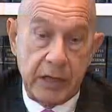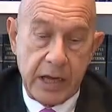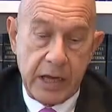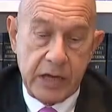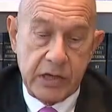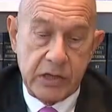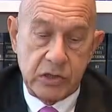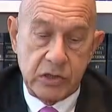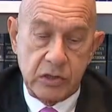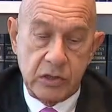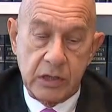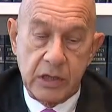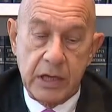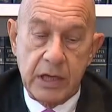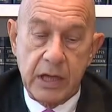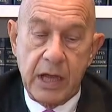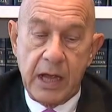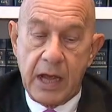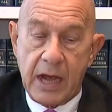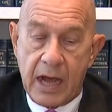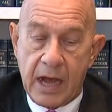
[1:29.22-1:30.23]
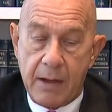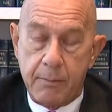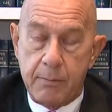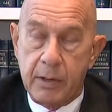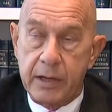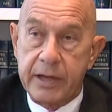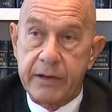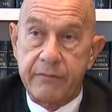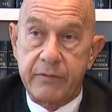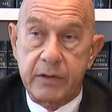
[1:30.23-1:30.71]
the nation. I
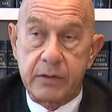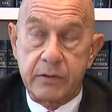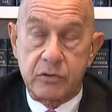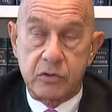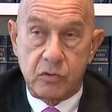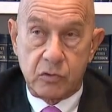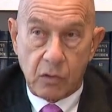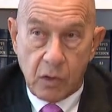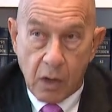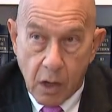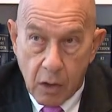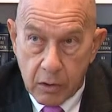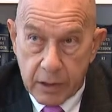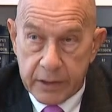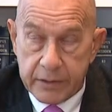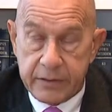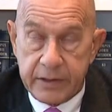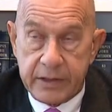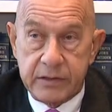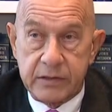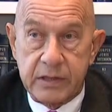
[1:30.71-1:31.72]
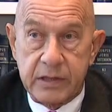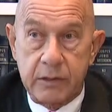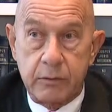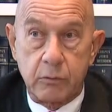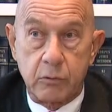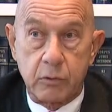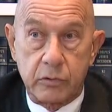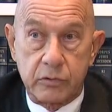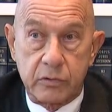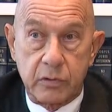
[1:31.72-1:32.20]
believe it strongly that
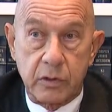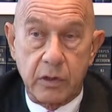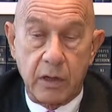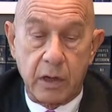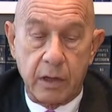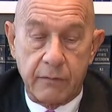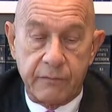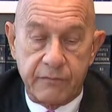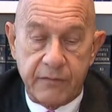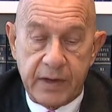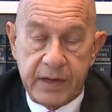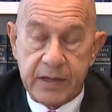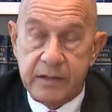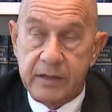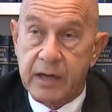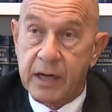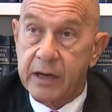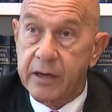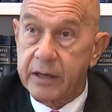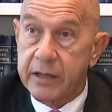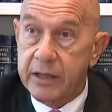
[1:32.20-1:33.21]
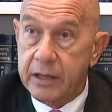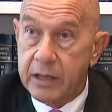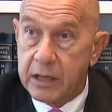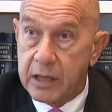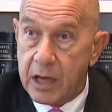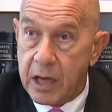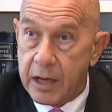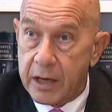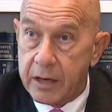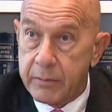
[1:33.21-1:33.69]
it will affect our
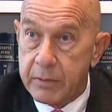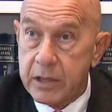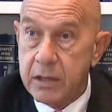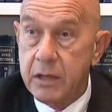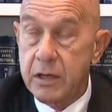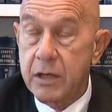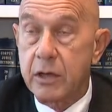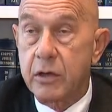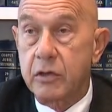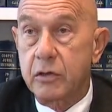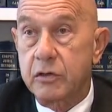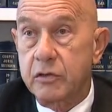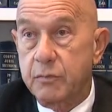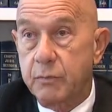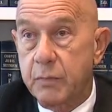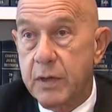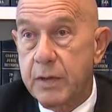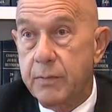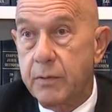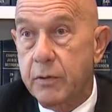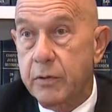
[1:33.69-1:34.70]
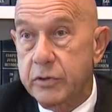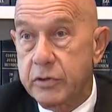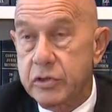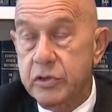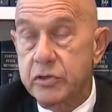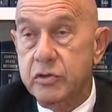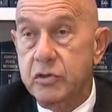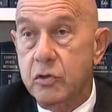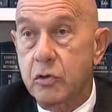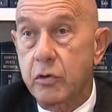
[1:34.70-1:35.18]
economy because people are
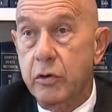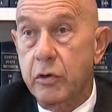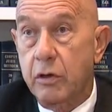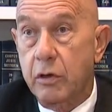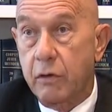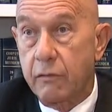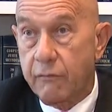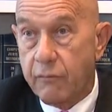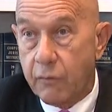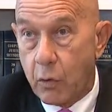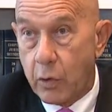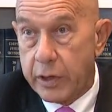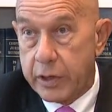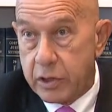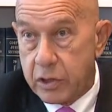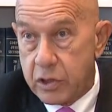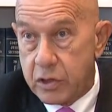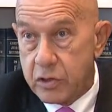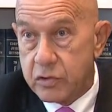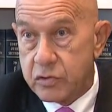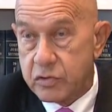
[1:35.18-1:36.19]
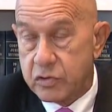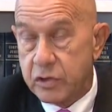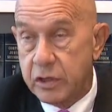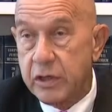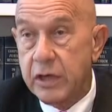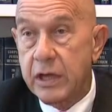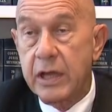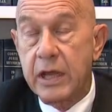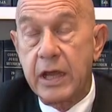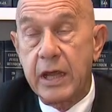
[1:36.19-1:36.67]
just going to avoid
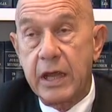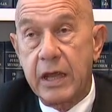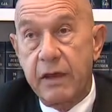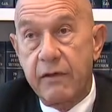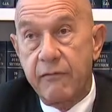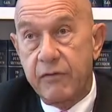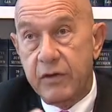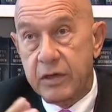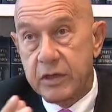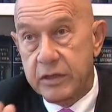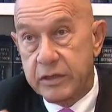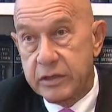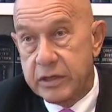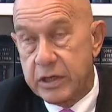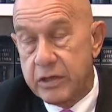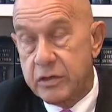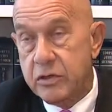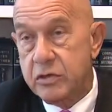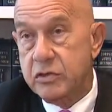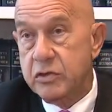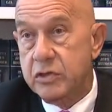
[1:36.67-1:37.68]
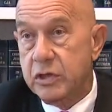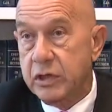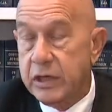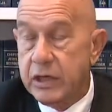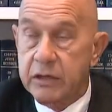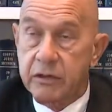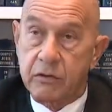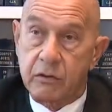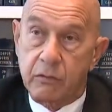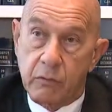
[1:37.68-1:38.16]
Houston if it continues to
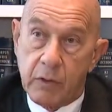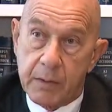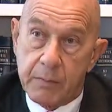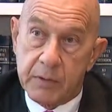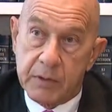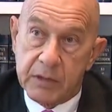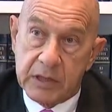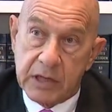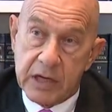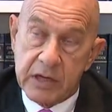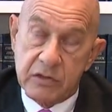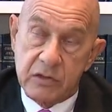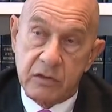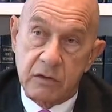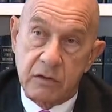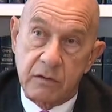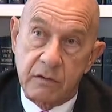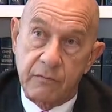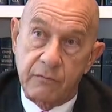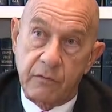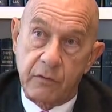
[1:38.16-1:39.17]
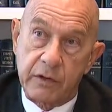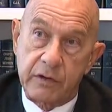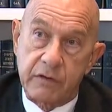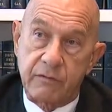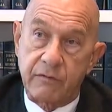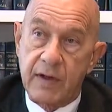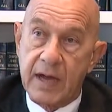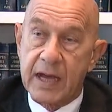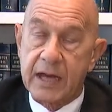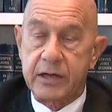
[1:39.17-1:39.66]
get the reputation for
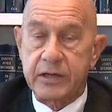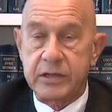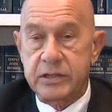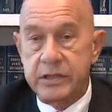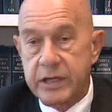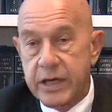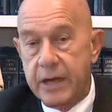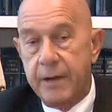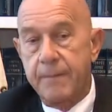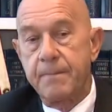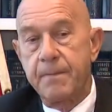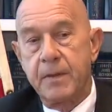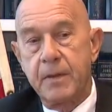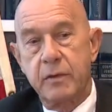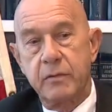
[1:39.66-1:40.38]
its violence. Now, now,